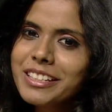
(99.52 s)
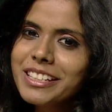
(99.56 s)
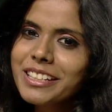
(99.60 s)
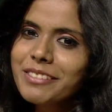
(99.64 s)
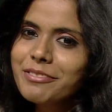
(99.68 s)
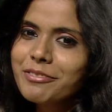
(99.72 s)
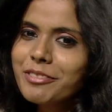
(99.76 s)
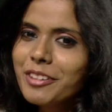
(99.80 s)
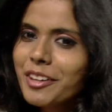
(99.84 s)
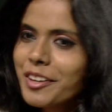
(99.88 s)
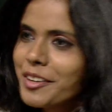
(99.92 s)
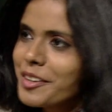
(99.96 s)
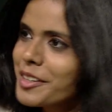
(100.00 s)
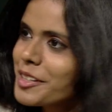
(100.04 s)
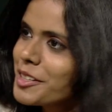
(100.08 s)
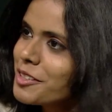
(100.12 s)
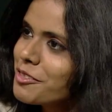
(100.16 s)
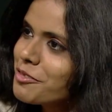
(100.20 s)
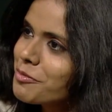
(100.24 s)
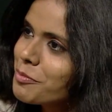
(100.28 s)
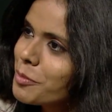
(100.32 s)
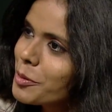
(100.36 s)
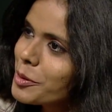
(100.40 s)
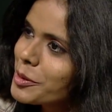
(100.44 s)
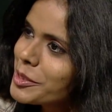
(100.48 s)
wary
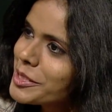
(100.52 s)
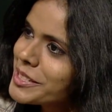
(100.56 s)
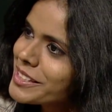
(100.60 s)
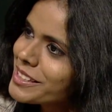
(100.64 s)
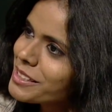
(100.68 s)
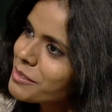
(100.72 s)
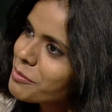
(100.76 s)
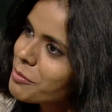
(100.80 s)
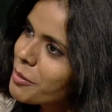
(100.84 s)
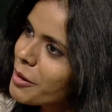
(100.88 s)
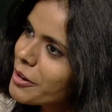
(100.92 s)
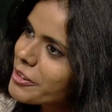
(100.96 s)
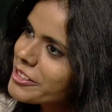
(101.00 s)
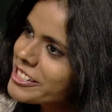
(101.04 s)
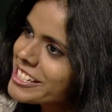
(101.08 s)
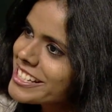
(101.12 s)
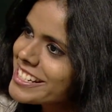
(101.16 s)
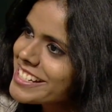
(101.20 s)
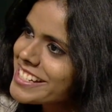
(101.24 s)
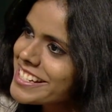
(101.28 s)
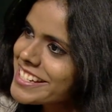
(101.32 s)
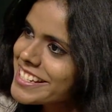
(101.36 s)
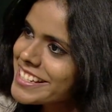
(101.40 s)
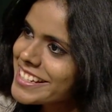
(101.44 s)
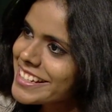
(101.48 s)
of political
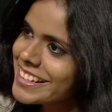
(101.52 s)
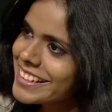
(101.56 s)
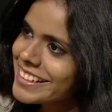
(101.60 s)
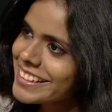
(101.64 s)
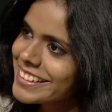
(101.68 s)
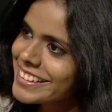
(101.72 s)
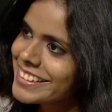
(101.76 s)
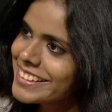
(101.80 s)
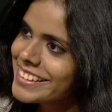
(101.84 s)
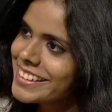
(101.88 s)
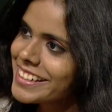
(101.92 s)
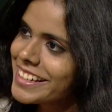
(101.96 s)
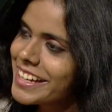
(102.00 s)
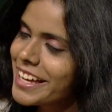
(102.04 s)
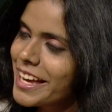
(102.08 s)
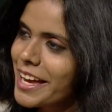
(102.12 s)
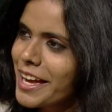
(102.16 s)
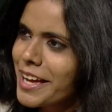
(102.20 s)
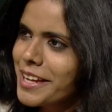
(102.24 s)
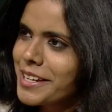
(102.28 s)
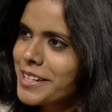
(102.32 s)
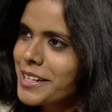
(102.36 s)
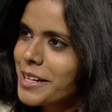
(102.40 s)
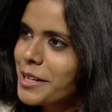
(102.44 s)
parties, and